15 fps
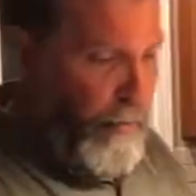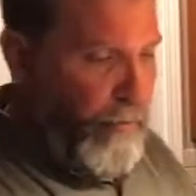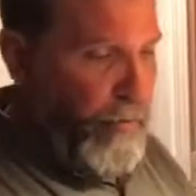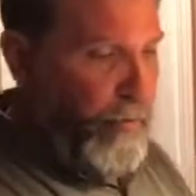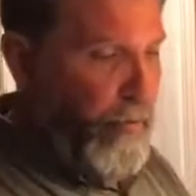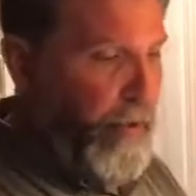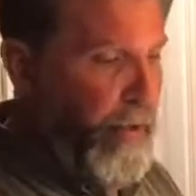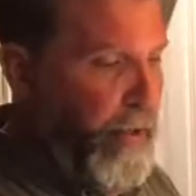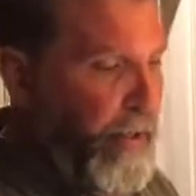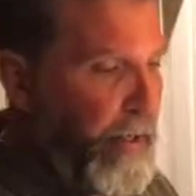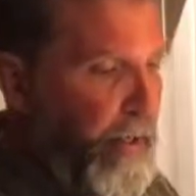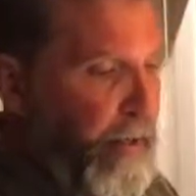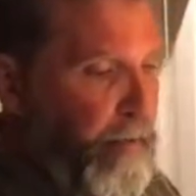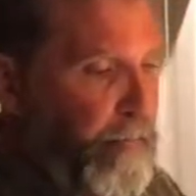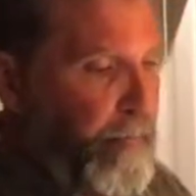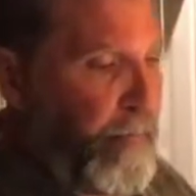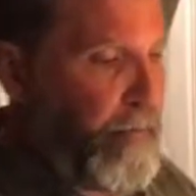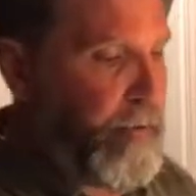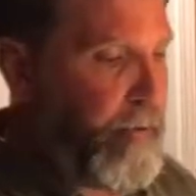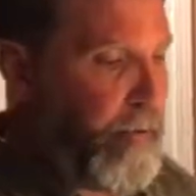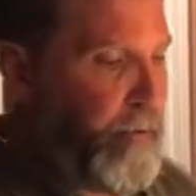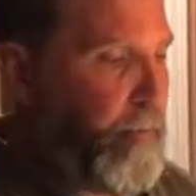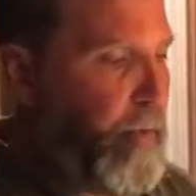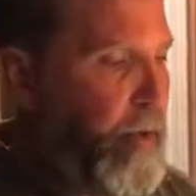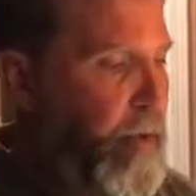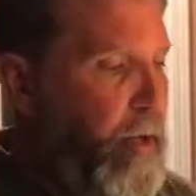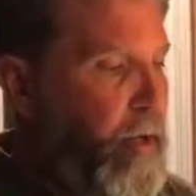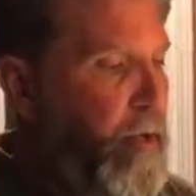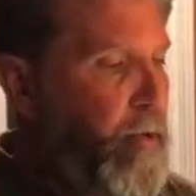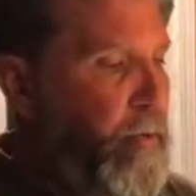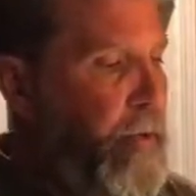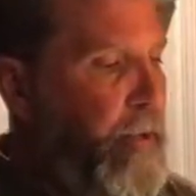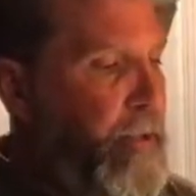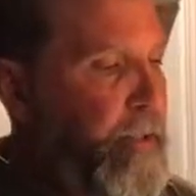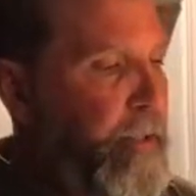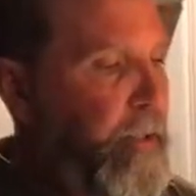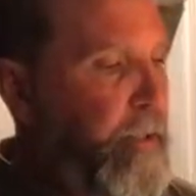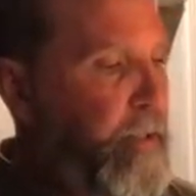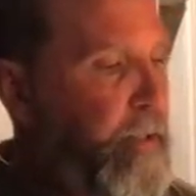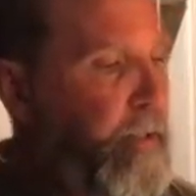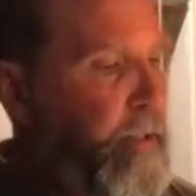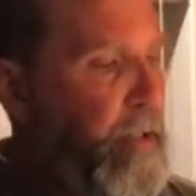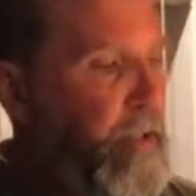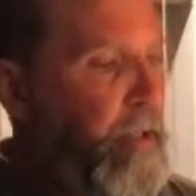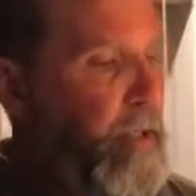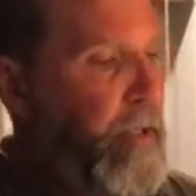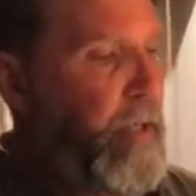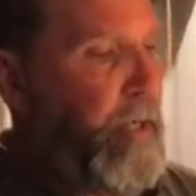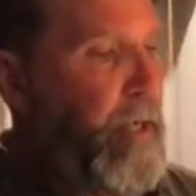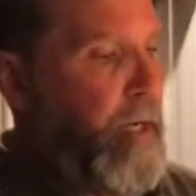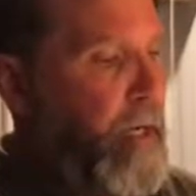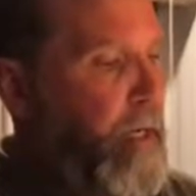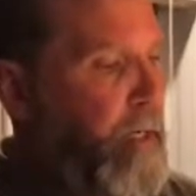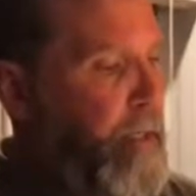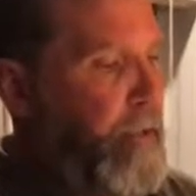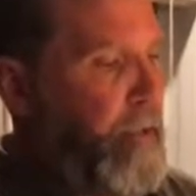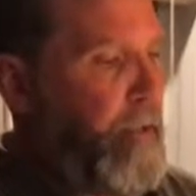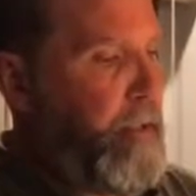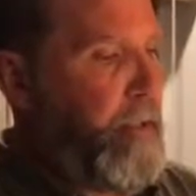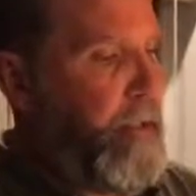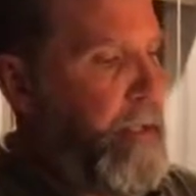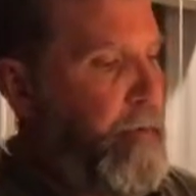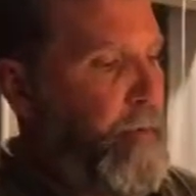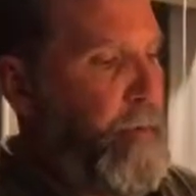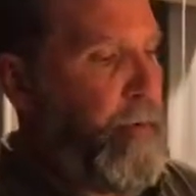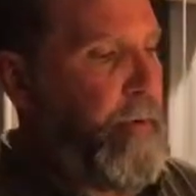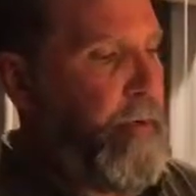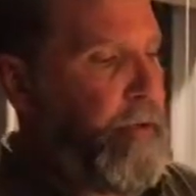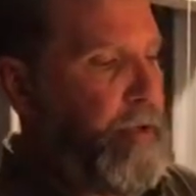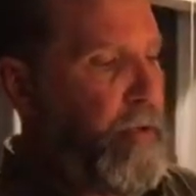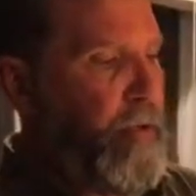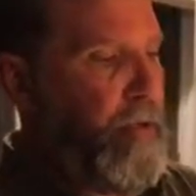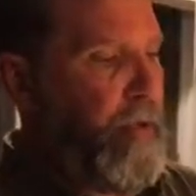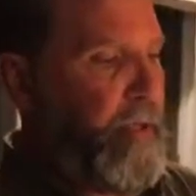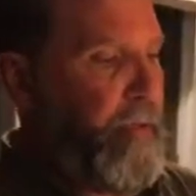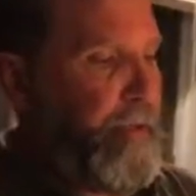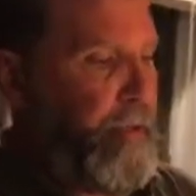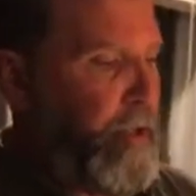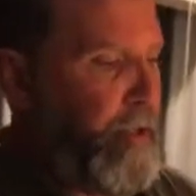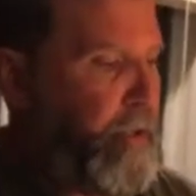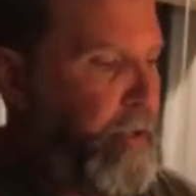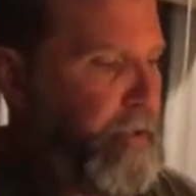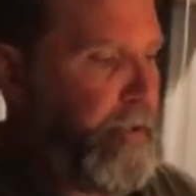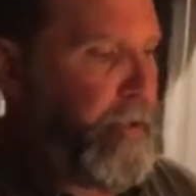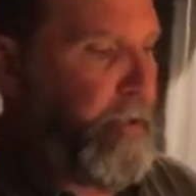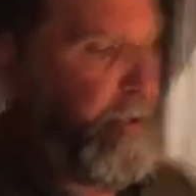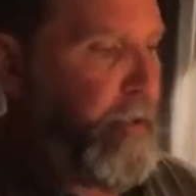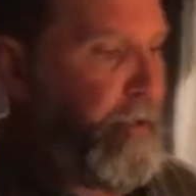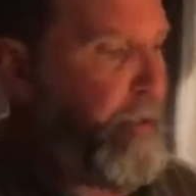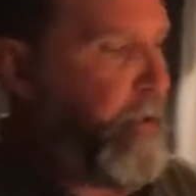They're going in. I have some grease that's hot, and we're getting ready to saute these onions.